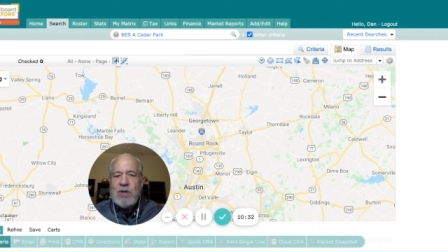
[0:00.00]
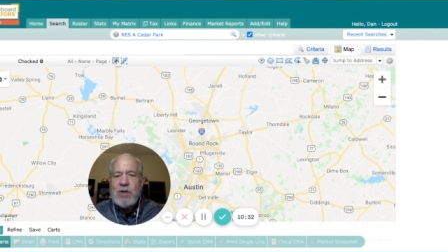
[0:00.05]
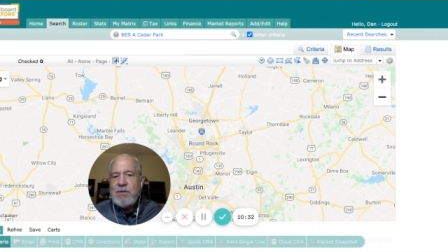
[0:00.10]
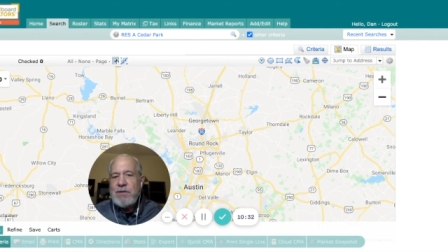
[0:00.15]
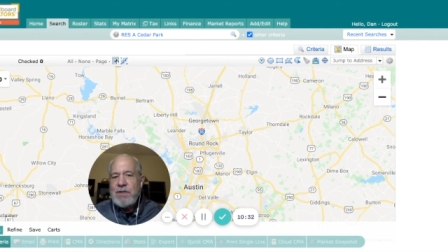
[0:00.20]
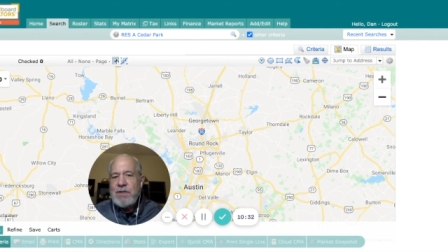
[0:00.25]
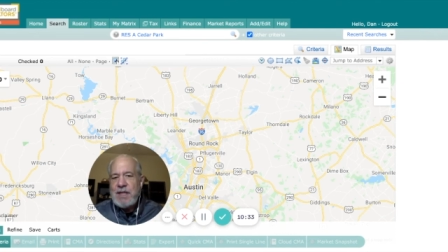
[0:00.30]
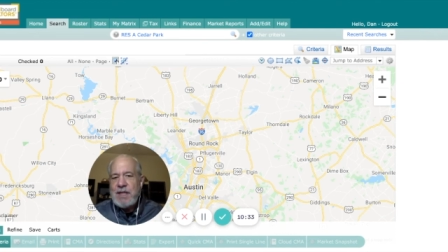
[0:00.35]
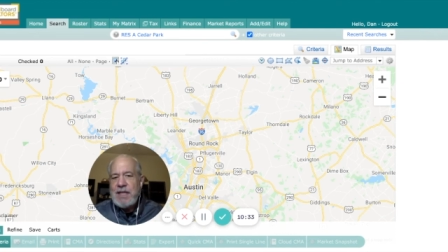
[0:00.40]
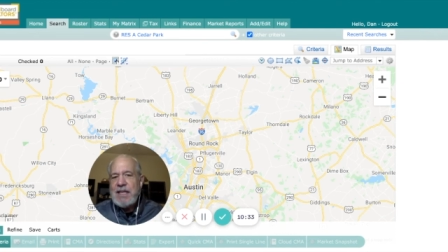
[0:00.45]

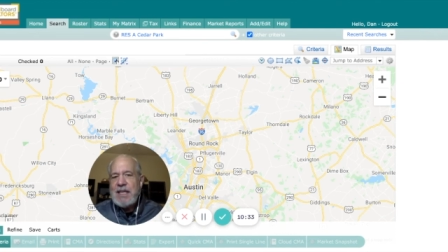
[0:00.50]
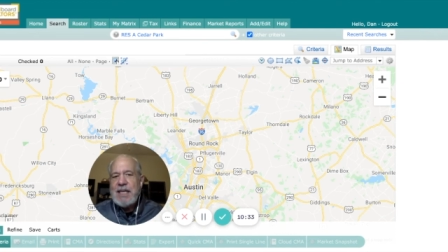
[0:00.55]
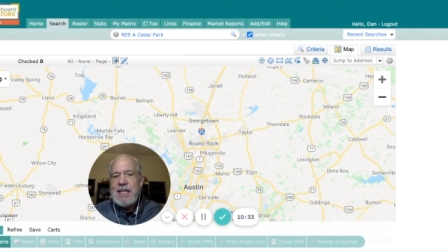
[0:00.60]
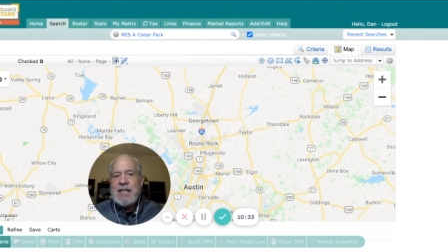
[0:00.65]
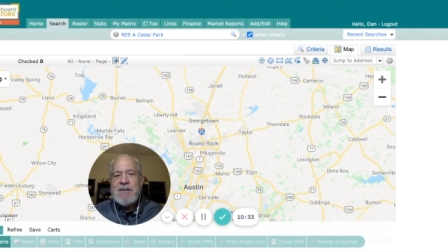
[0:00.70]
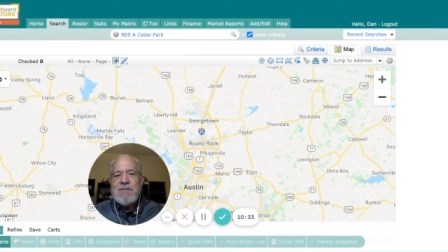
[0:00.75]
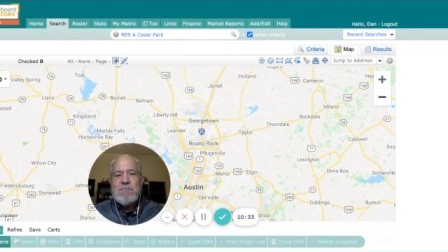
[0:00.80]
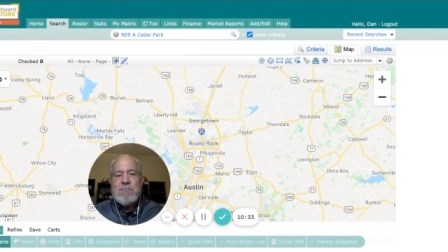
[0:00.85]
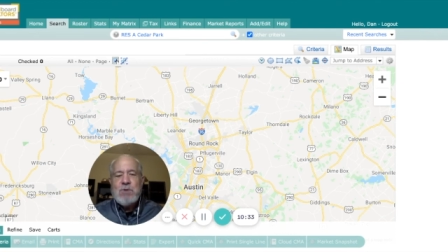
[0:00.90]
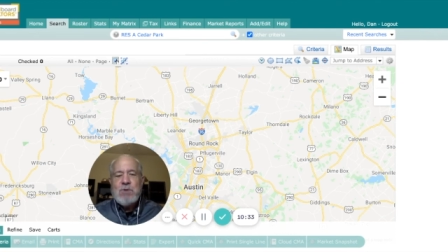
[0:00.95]
are thinking
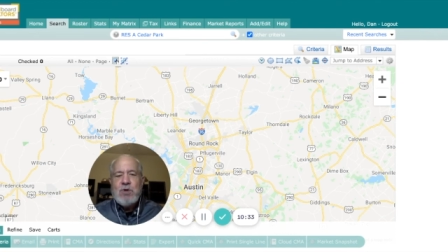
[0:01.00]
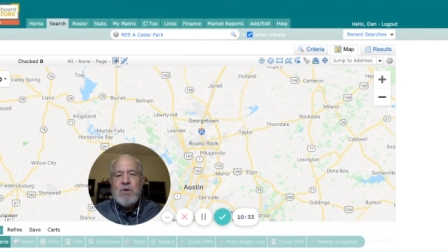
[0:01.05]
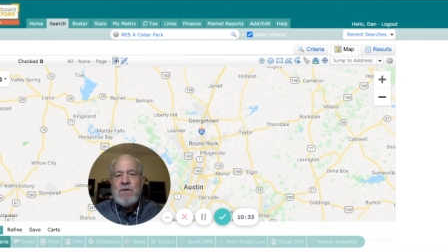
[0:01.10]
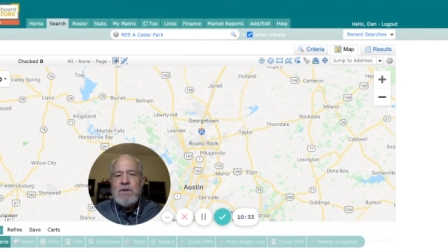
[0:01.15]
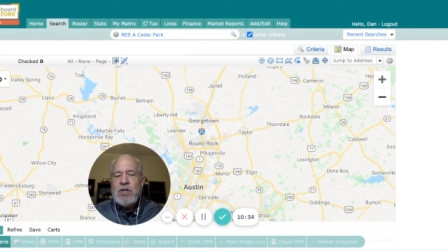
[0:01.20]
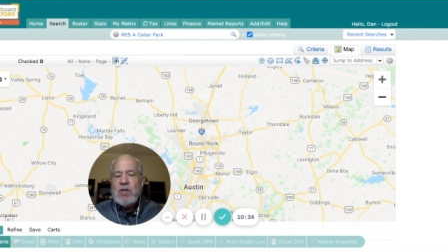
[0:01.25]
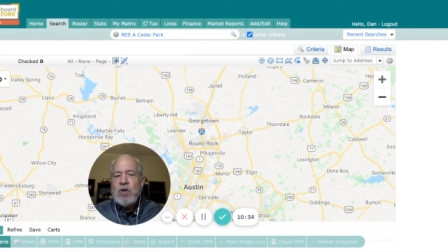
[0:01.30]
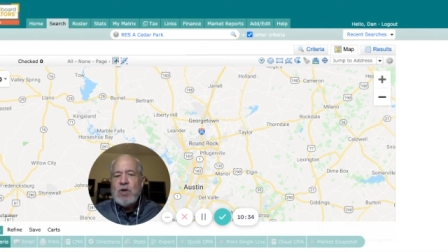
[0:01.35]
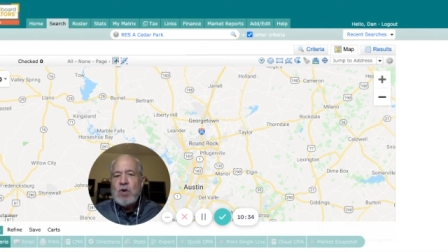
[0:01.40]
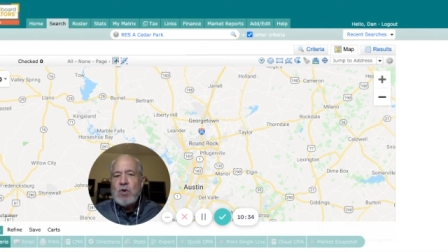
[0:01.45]
of
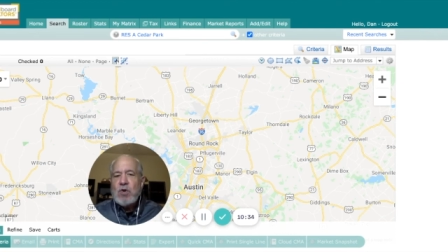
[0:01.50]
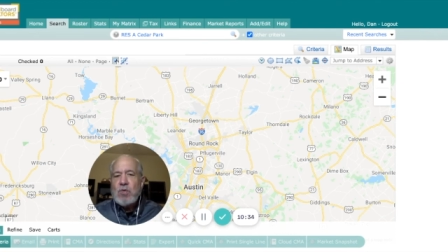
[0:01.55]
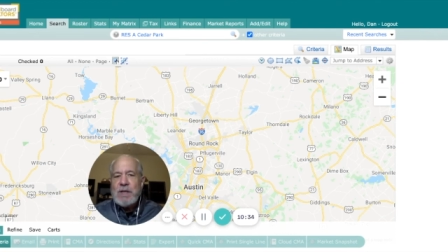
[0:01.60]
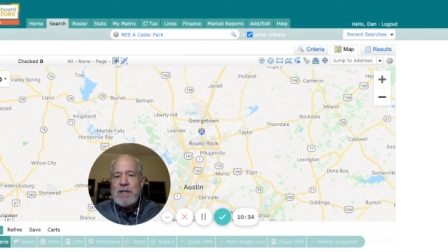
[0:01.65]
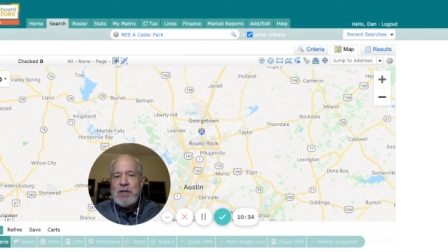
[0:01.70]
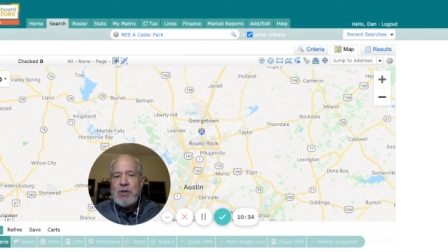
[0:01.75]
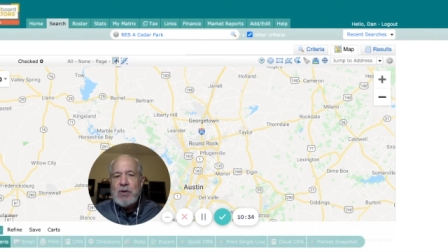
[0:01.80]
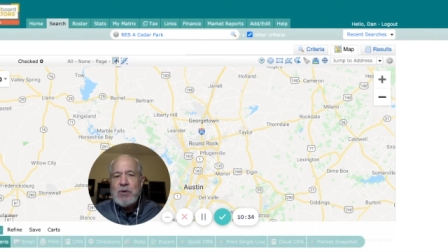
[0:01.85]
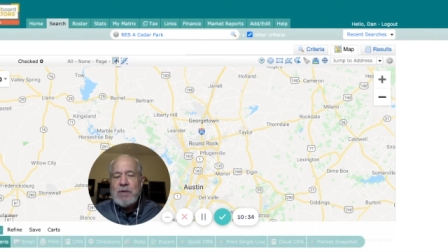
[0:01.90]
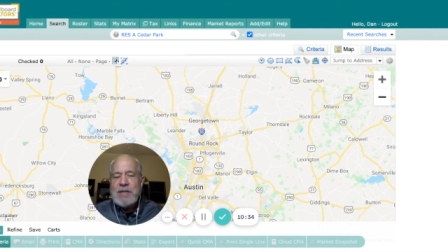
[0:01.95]
moving or
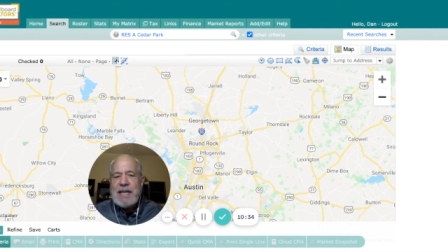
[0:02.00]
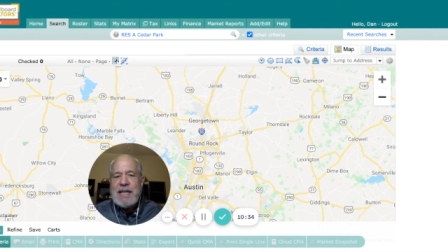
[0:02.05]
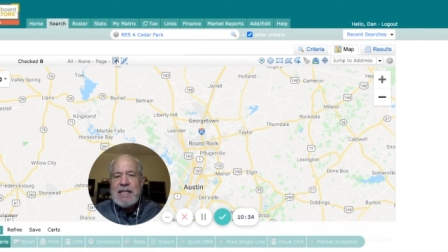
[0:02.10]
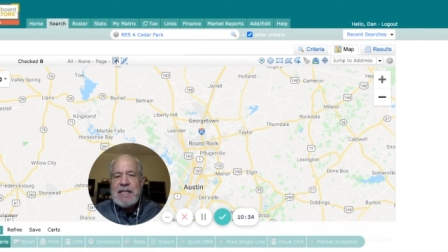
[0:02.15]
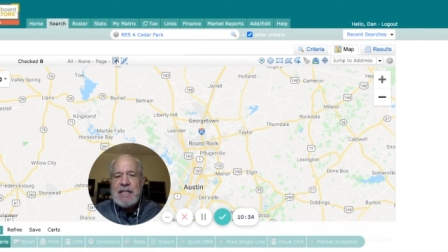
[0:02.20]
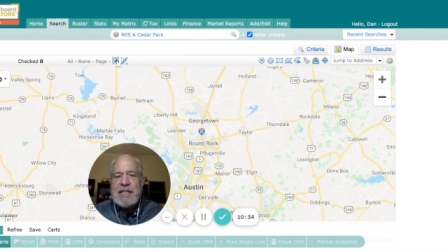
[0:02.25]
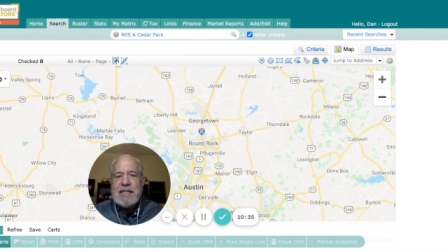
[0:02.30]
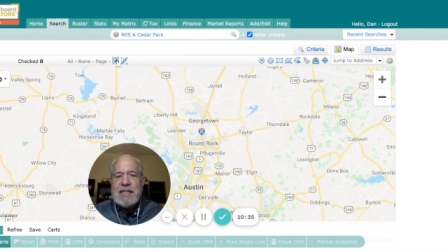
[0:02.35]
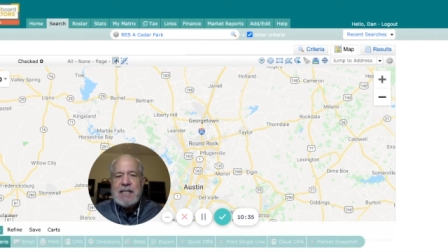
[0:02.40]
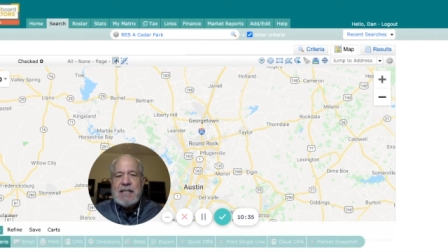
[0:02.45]

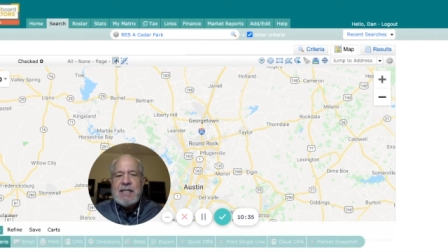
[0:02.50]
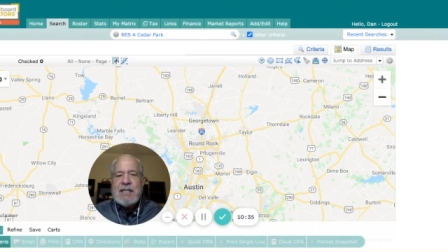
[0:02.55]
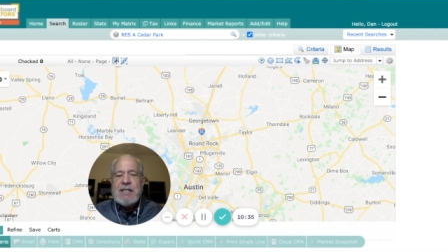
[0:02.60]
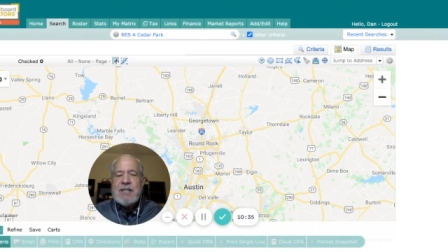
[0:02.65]
relocating